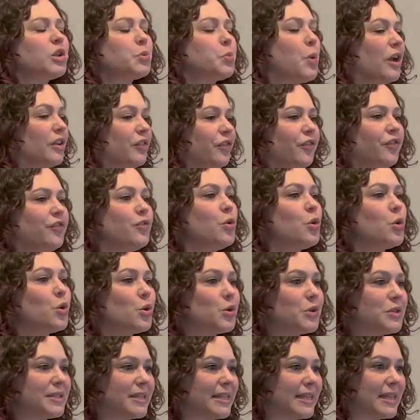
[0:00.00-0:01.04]
what
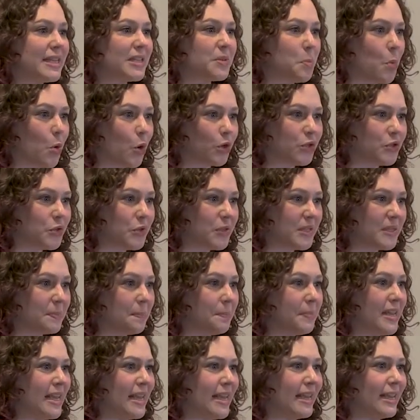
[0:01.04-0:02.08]
fools these mortals
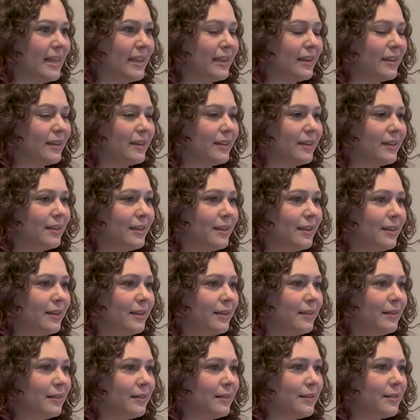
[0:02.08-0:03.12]
be."
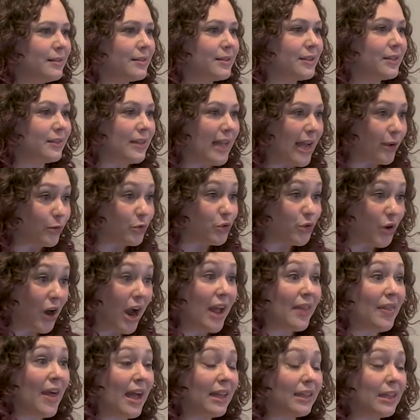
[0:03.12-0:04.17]
So now try
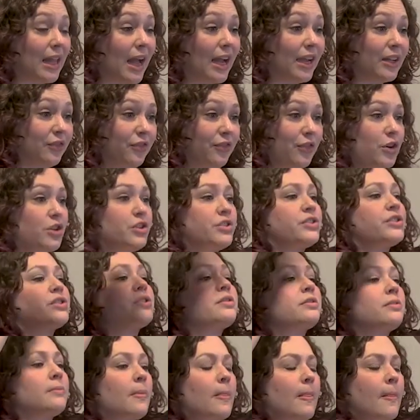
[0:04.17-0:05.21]
that line first
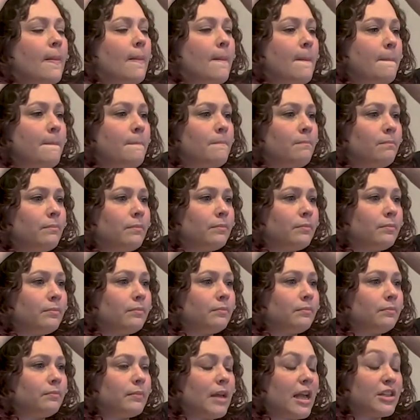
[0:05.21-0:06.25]

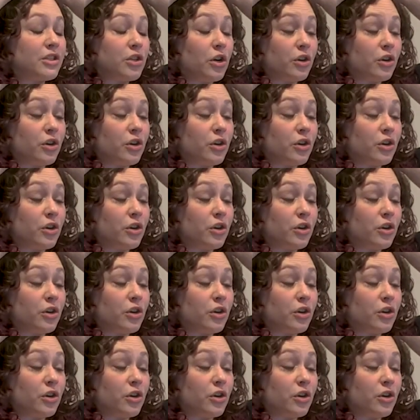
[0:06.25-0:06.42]
as our